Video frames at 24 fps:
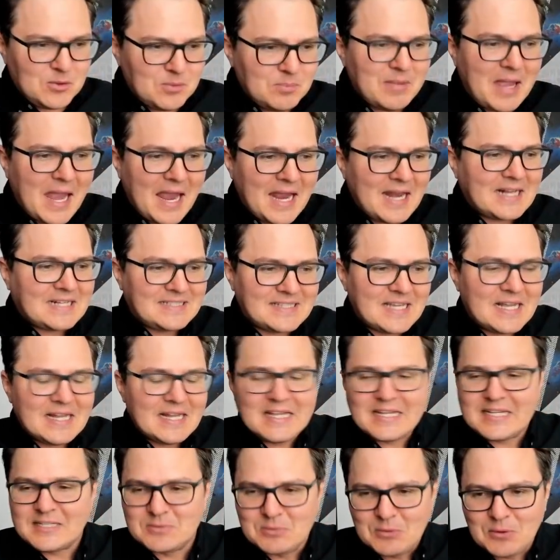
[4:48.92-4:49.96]
Panic
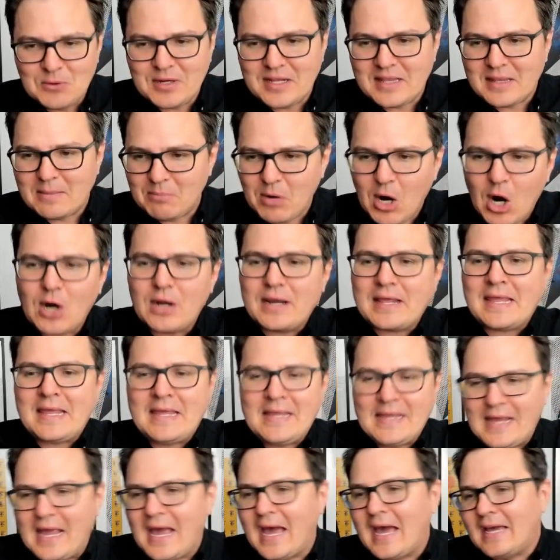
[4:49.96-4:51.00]
selling is ruining the
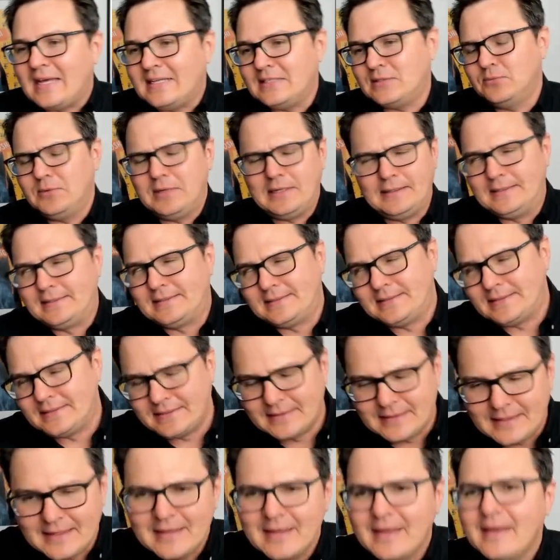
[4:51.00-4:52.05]
party, guys,
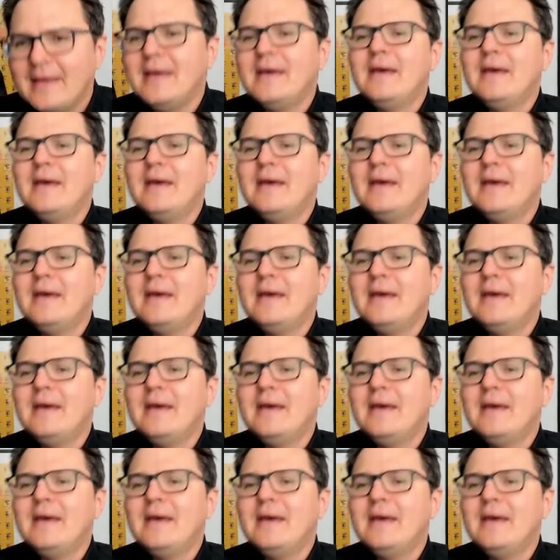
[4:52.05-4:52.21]
realistically.